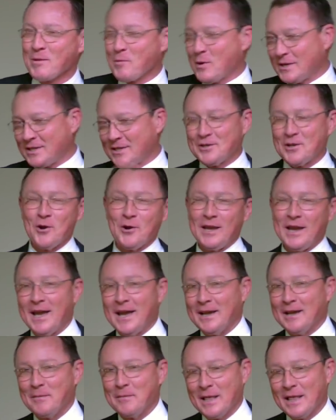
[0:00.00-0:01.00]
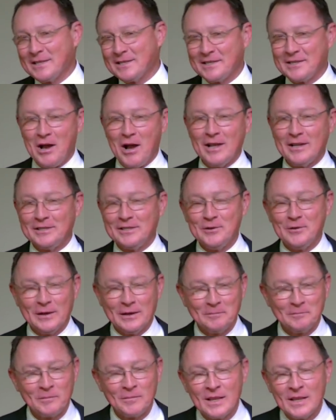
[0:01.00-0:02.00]
which is okay. I mean, that's God's
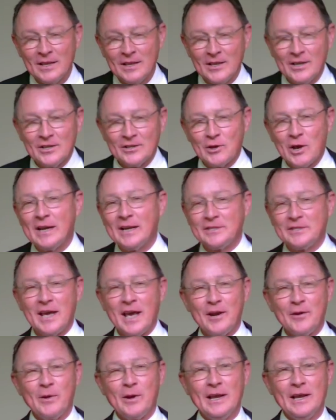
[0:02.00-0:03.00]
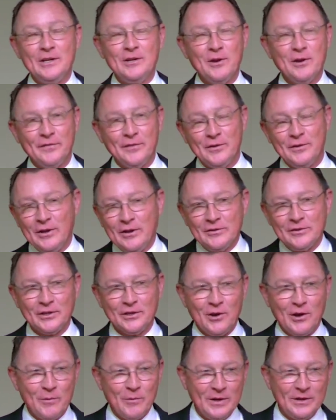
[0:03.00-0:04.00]
doing. So I decided what I do a few years
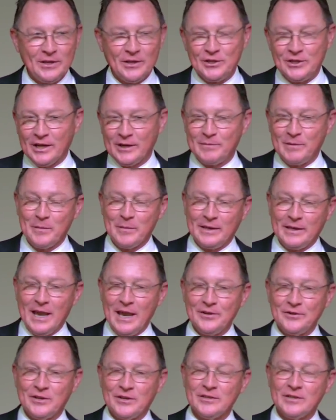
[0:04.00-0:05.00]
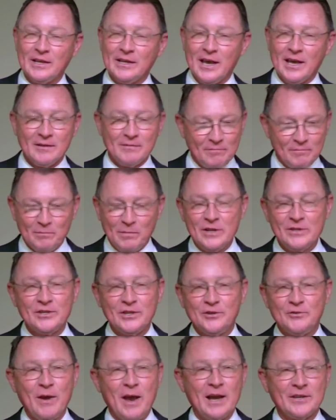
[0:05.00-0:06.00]
ago. I went to Chick Publications. I got a bunch
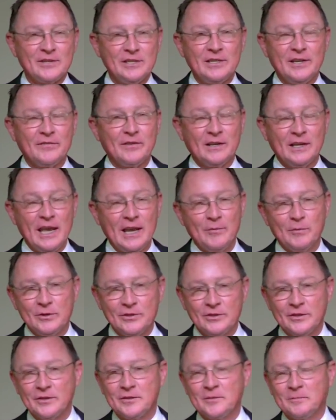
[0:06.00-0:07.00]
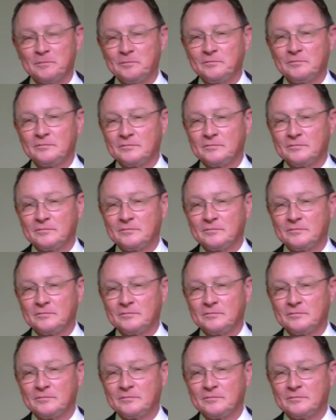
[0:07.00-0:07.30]
of tracts in different languages.